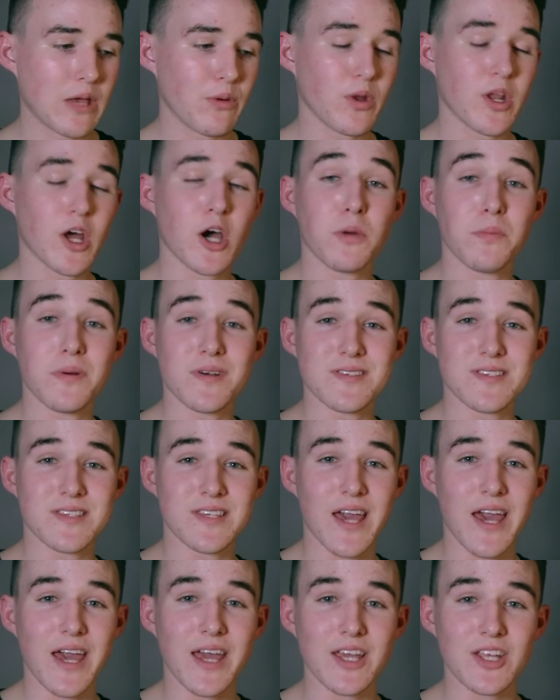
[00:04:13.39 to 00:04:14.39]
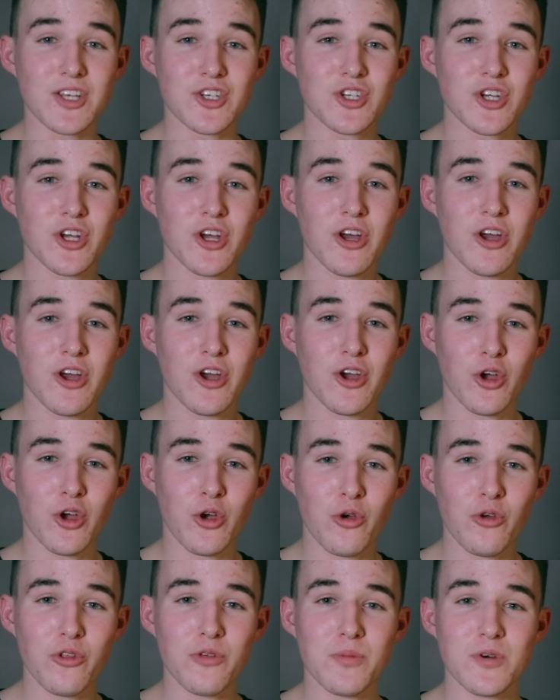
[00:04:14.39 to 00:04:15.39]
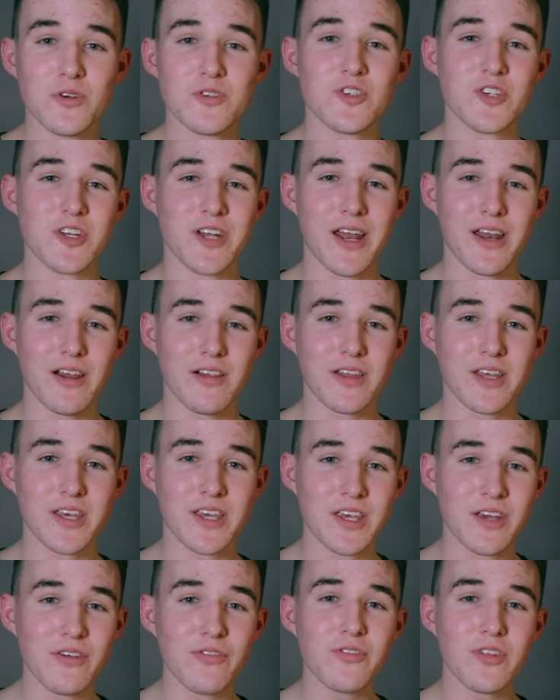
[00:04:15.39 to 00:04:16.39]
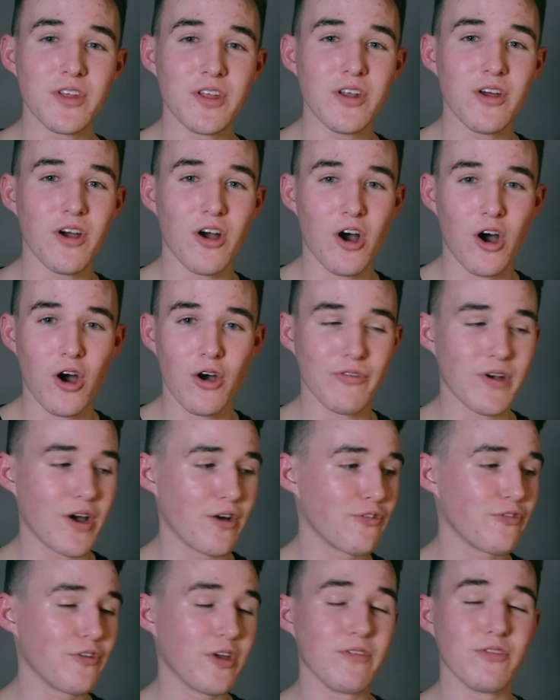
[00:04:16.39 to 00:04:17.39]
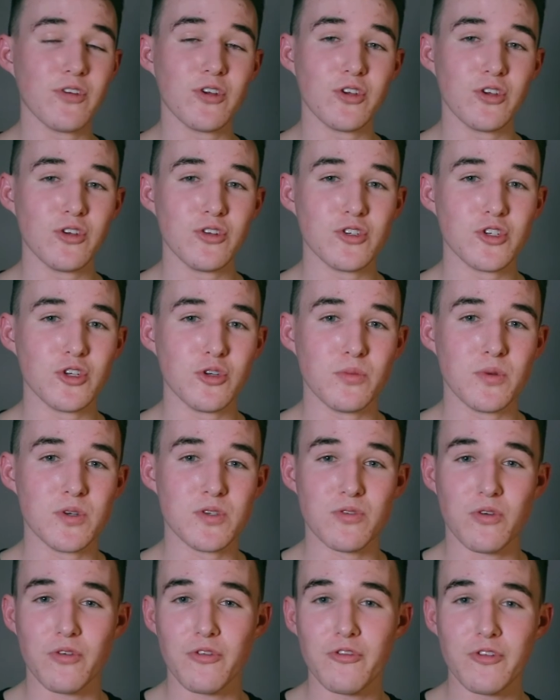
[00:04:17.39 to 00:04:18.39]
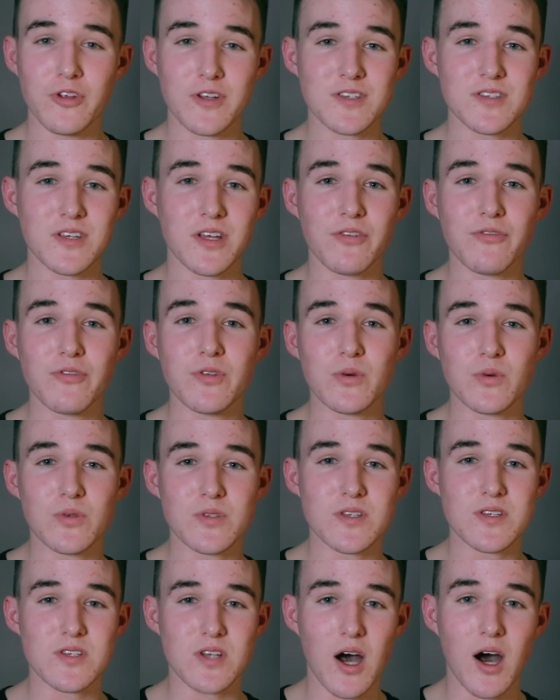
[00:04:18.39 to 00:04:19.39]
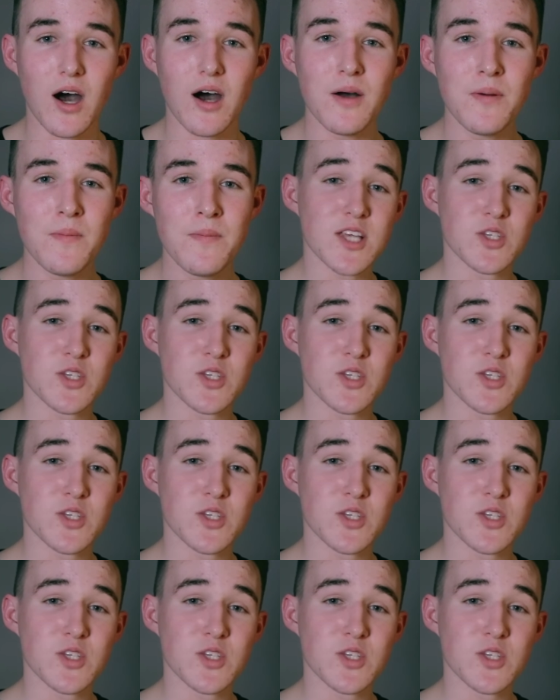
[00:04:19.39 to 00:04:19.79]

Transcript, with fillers: It would help us gauge who the most genetically gifted of our favorite YouTubers or fitness influencers are,